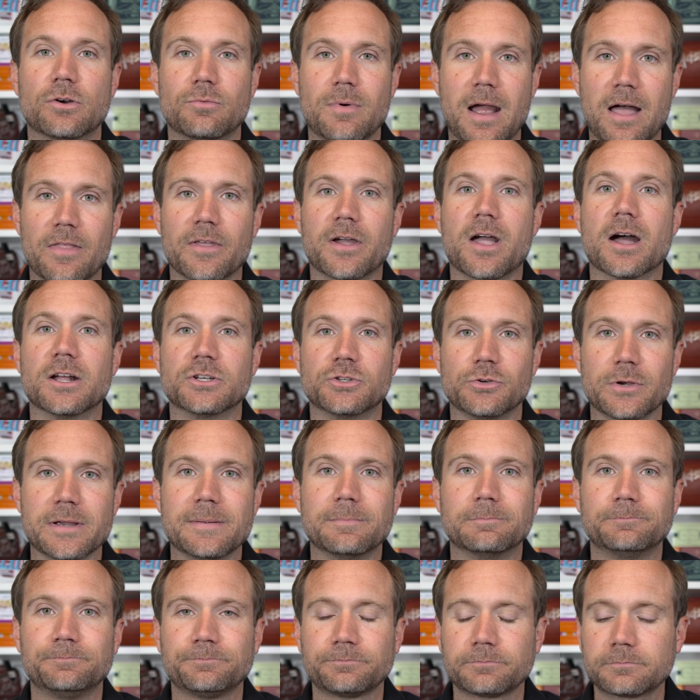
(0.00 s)
around the
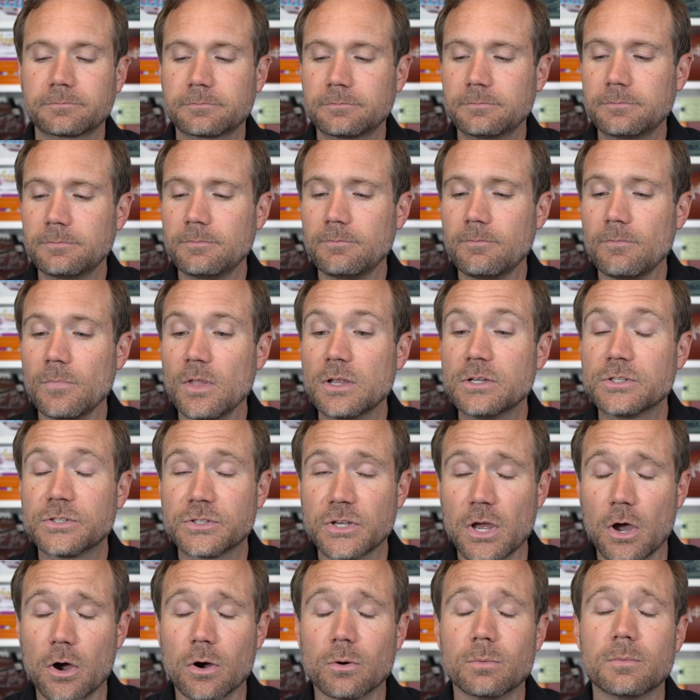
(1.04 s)
country.
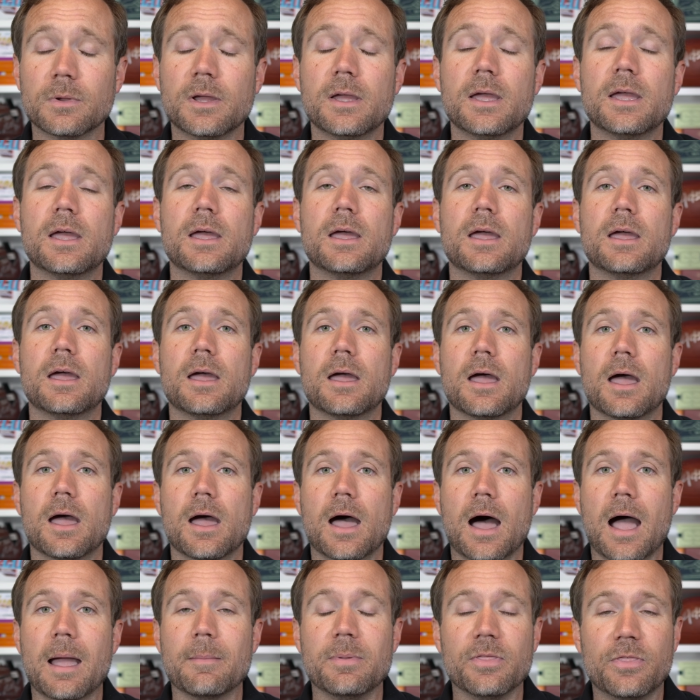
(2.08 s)
So
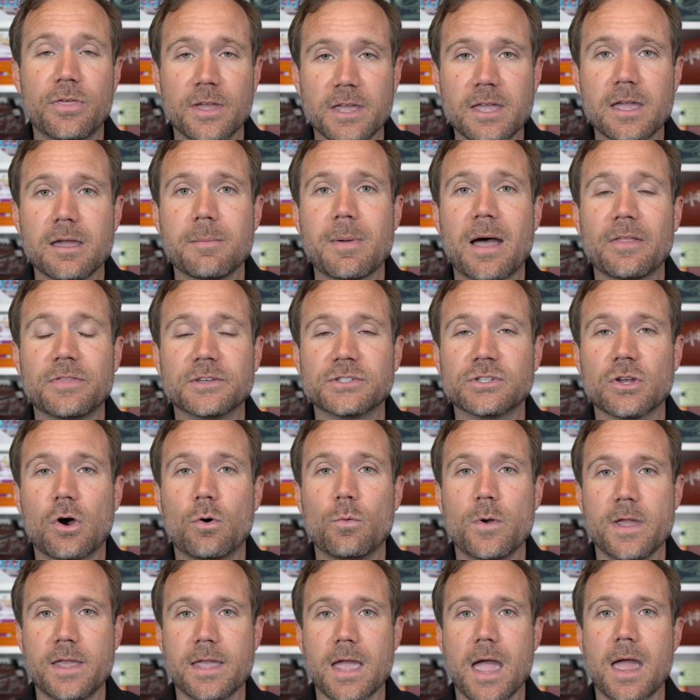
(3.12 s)
I've been thinking about this
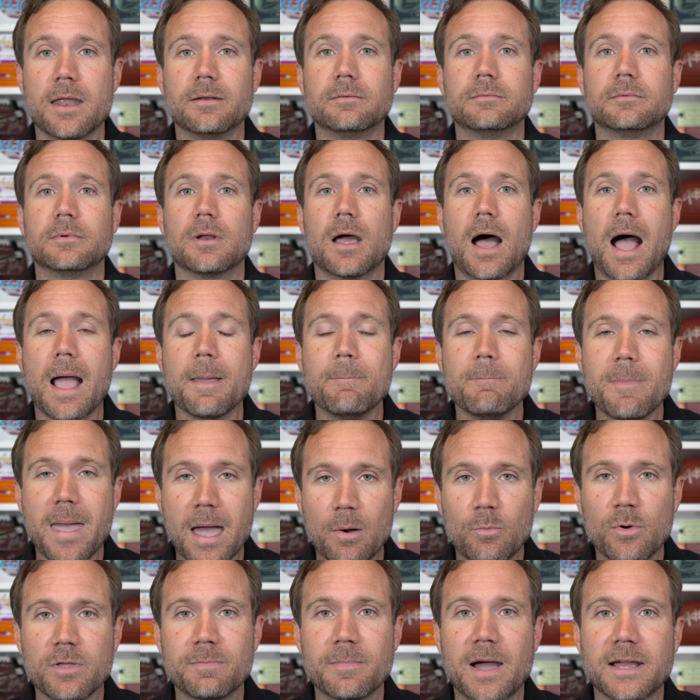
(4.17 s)
all weekend. I
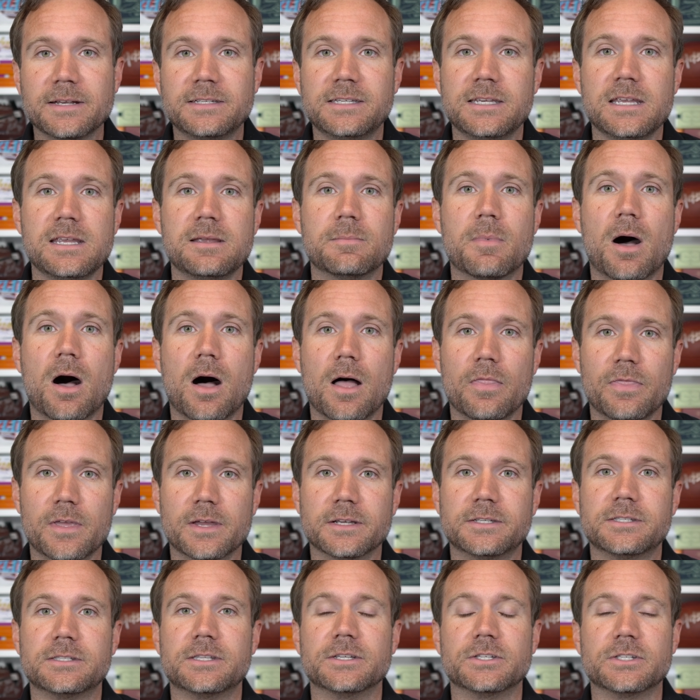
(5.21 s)
met with my team on
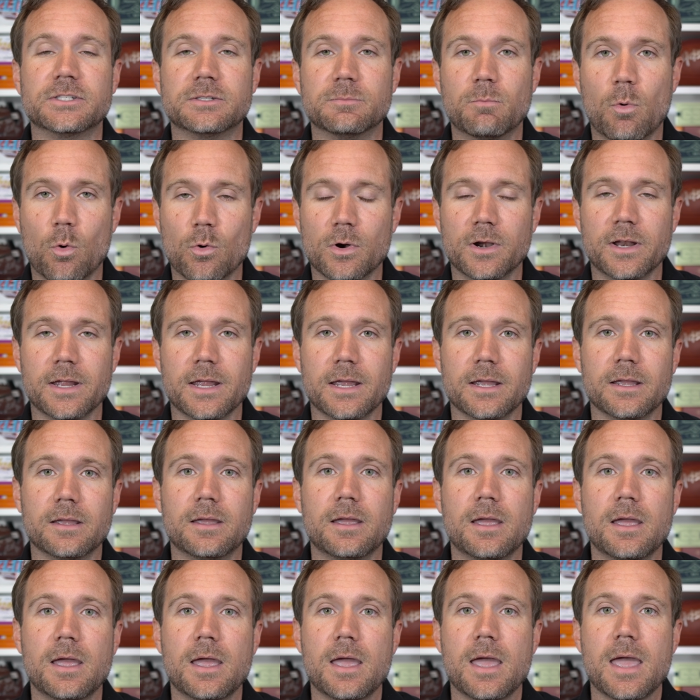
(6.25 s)
this this morning,
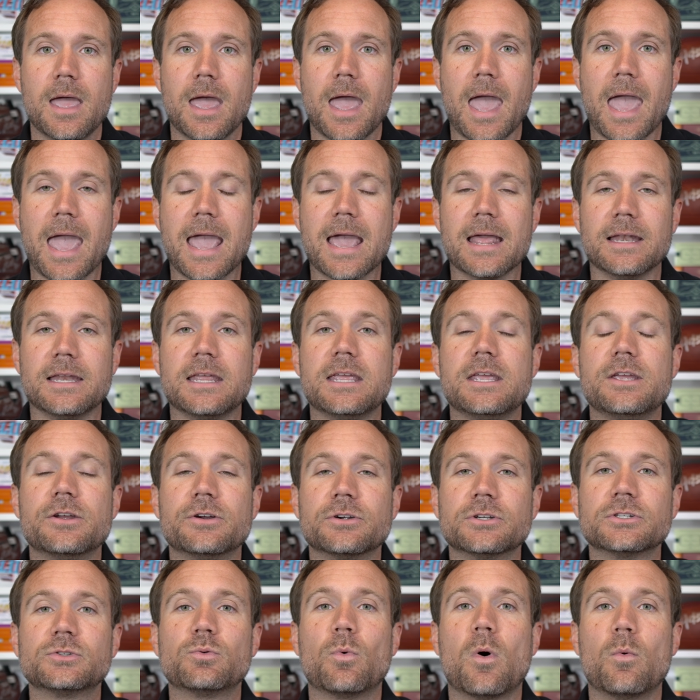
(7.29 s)
and
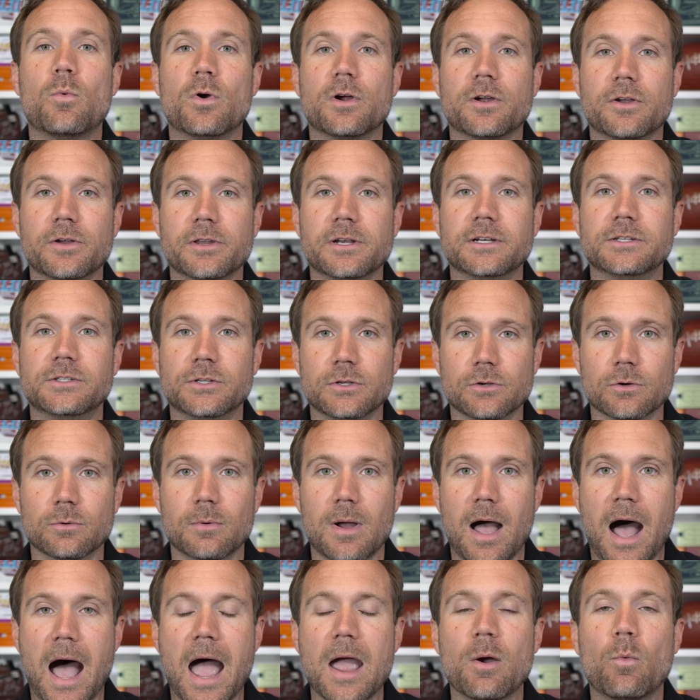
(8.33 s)
here's what we're going to do.
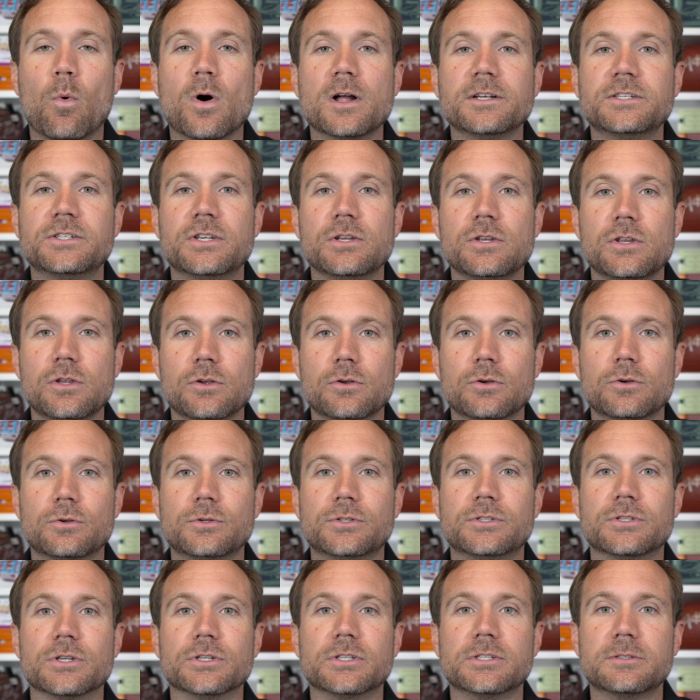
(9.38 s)
I want to
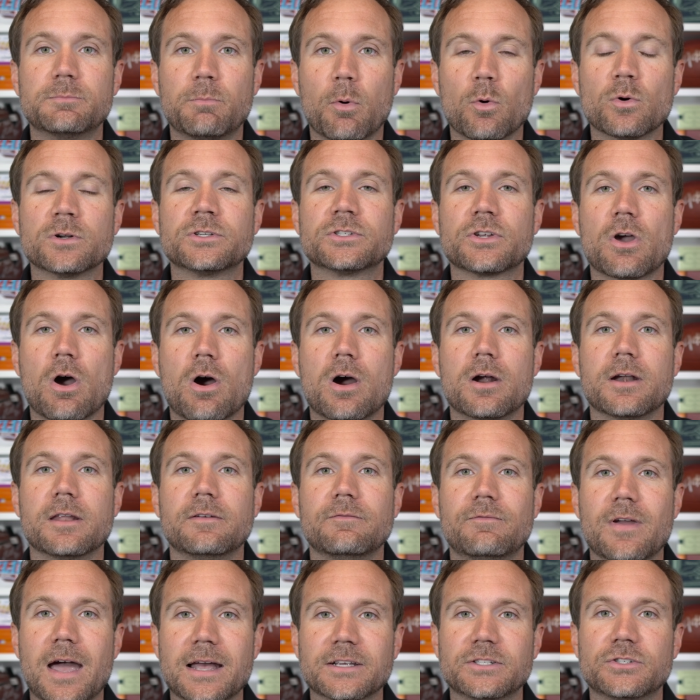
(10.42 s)
use the Sports Card
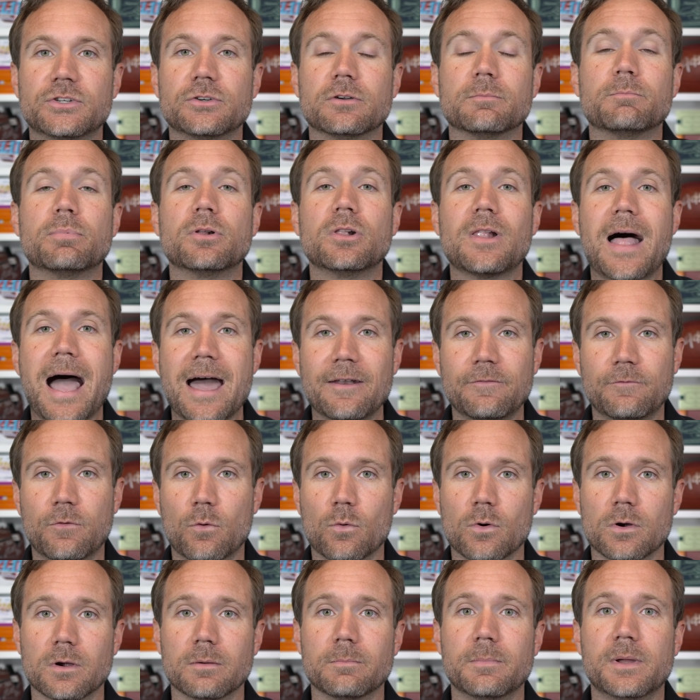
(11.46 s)
Investor
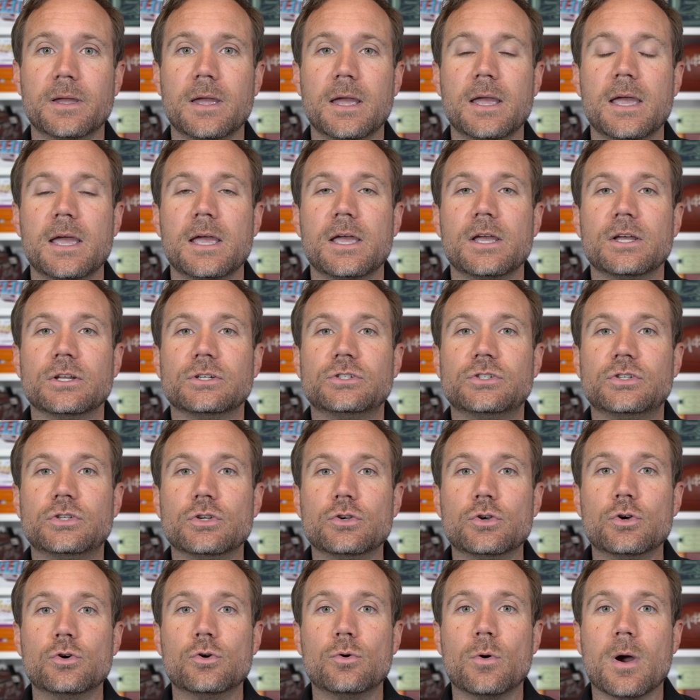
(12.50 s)
platform
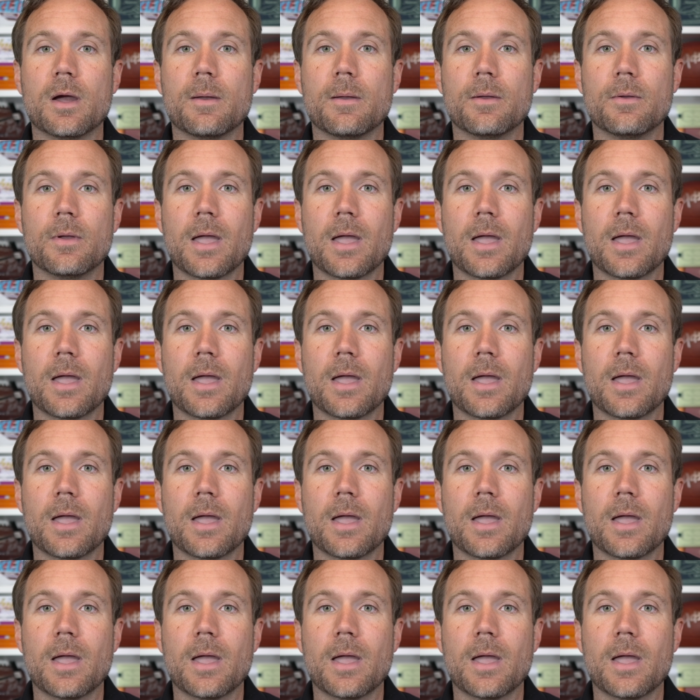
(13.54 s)
to